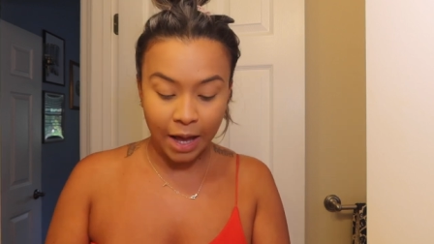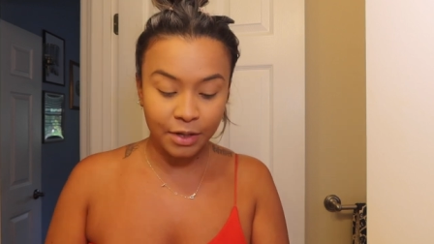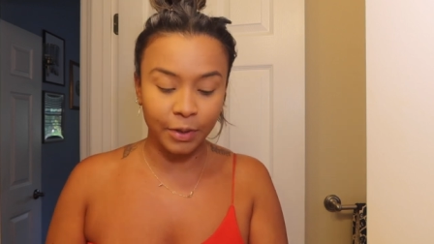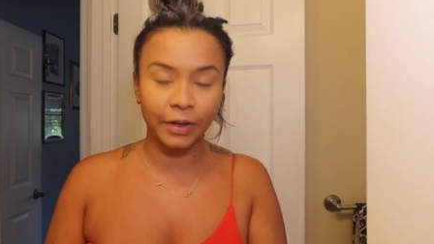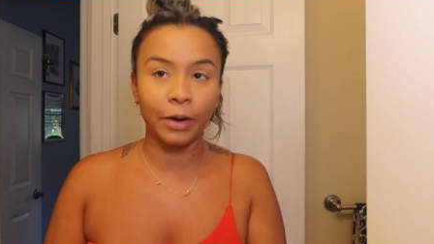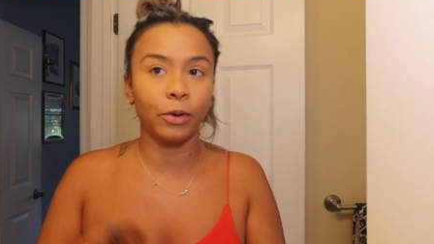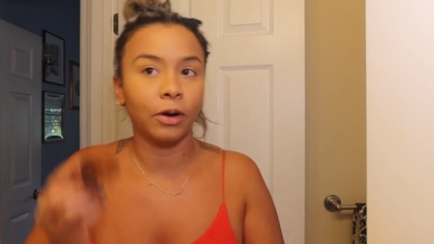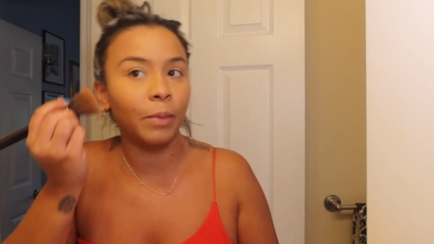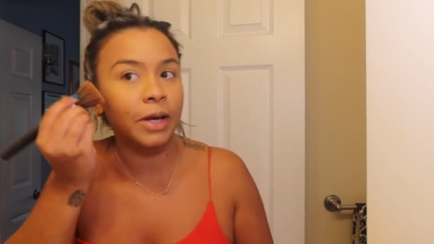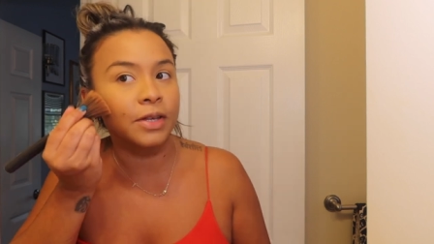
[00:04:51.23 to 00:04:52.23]
Last month I
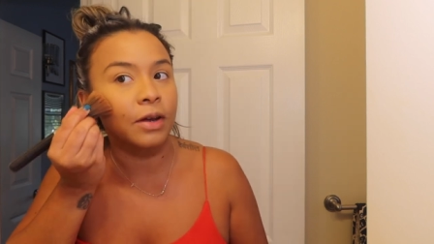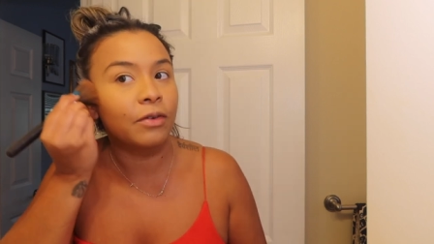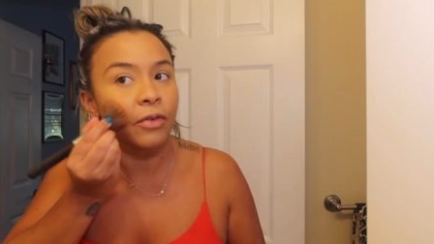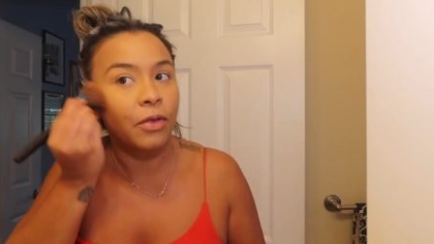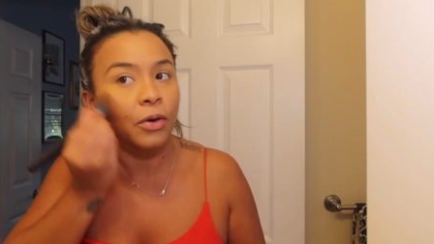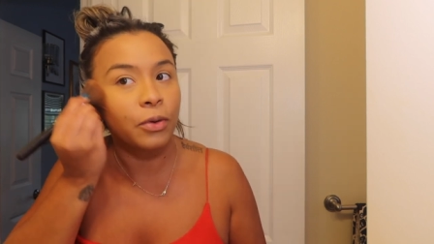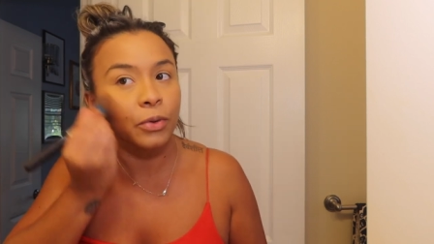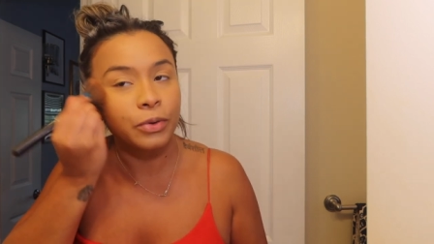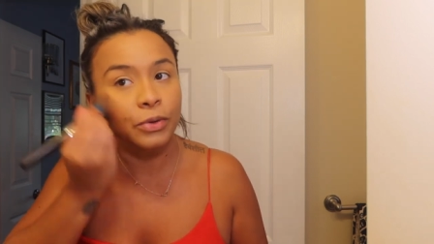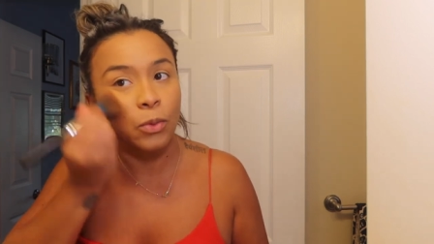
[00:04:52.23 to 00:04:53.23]
ordered myself
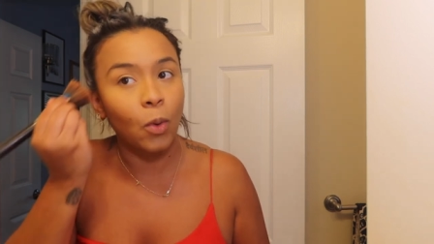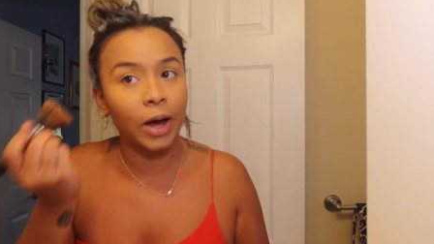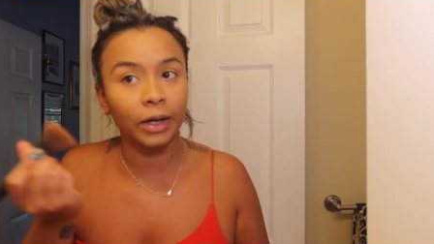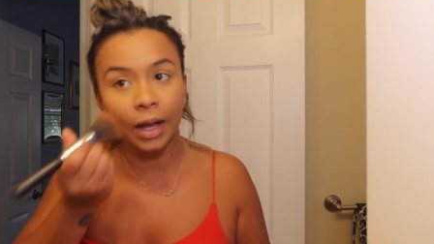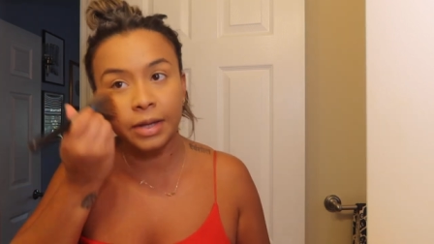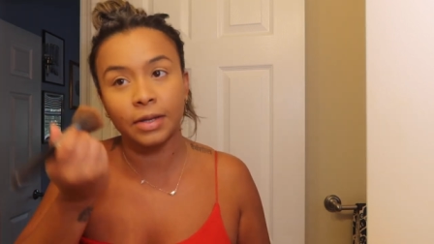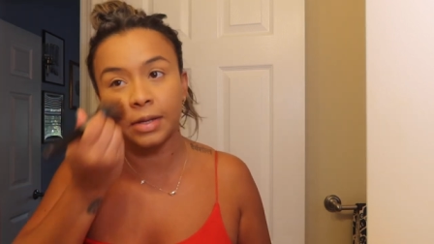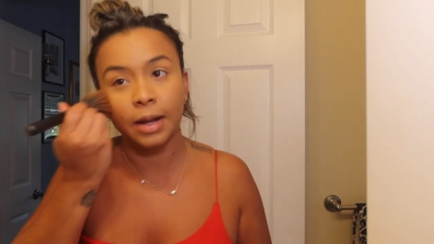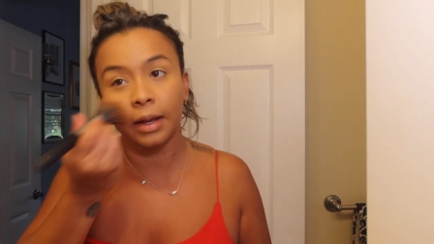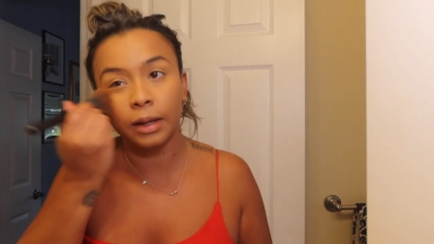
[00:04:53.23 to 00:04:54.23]
those wine
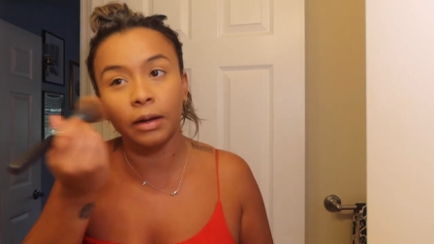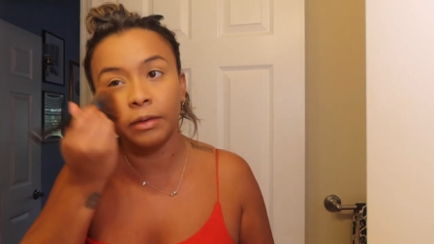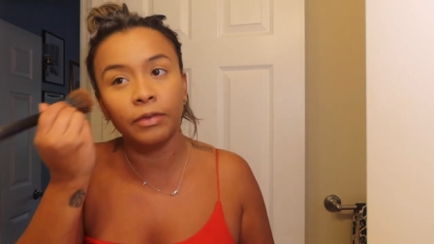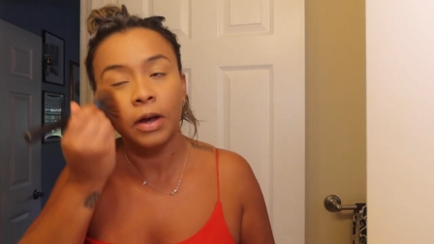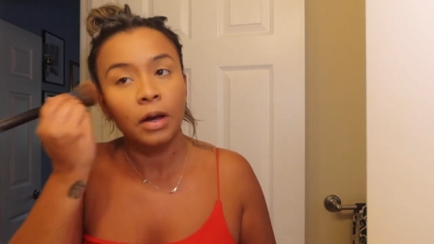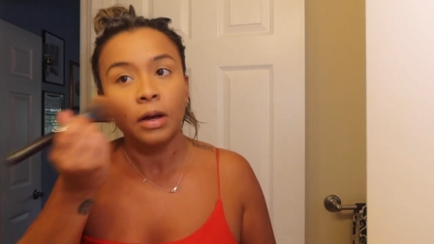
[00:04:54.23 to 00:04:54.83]
glasses that I love